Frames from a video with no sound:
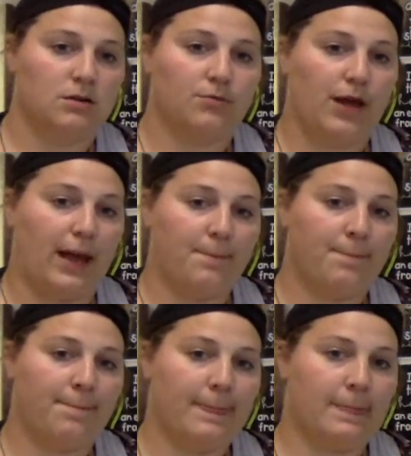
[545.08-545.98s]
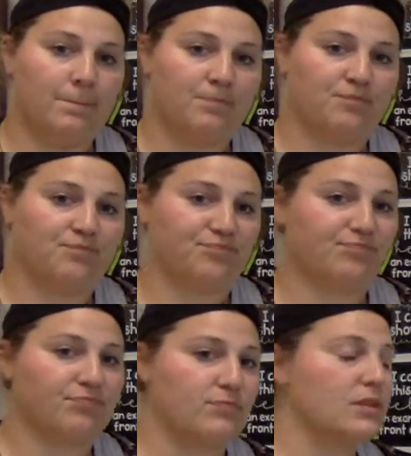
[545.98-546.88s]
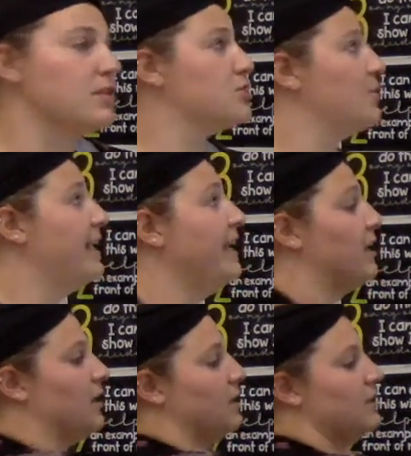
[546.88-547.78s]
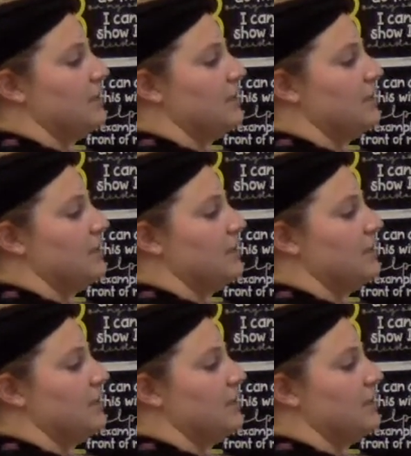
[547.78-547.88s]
Okay? So here,